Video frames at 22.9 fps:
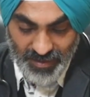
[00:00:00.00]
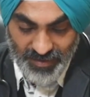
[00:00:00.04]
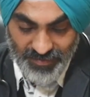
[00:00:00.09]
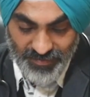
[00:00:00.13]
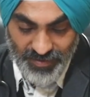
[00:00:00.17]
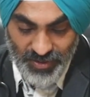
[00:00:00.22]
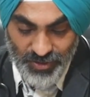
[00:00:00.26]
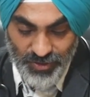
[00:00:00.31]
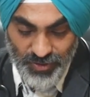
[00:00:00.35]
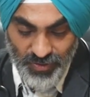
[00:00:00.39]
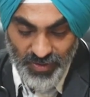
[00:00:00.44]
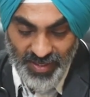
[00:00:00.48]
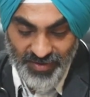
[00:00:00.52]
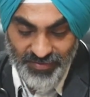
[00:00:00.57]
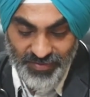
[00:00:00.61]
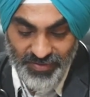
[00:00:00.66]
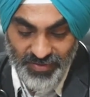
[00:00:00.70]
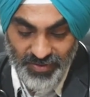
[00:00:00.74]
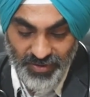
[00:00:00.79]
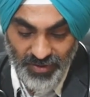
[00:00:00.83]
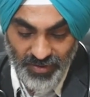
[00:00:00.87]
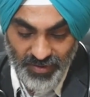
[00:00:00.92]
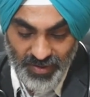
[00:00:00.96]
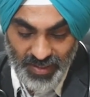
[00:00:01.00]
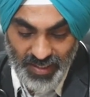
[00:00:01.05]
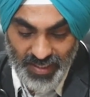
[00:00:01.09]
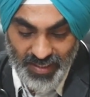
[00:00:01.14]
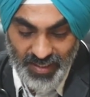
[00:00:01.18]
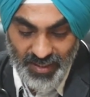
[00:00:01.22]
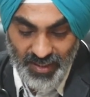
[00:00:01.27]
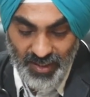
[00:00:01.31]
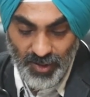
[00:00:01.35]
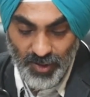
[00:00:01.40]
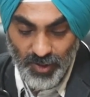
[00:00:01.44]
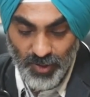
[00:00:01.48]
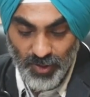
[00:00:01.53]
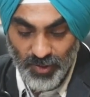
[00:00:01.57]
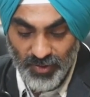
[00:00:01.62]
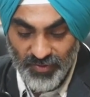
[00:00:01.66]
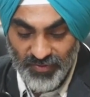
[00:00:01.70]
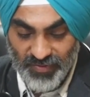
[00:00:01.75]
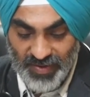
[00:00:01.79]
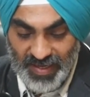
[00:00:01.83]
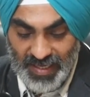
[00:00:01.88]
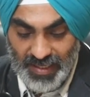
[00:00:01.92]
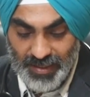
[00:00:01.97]
We should have yogurt, low
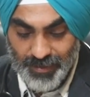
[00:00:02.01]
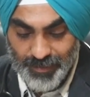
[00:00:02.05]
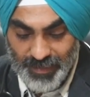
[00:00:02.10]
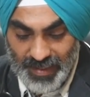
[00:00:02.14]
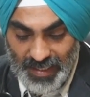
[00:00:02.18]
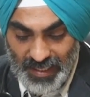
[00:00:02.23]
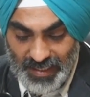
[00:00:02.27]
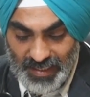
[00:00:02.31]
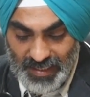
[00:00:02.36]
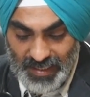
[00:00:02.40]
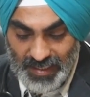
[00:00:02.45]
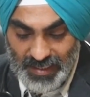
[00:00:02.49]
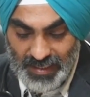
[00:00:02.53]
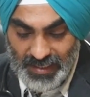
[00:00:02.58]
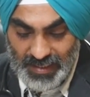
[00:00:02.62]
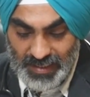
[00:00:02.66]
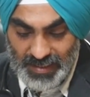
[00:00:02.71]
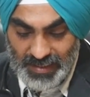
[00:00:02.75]
fat milk,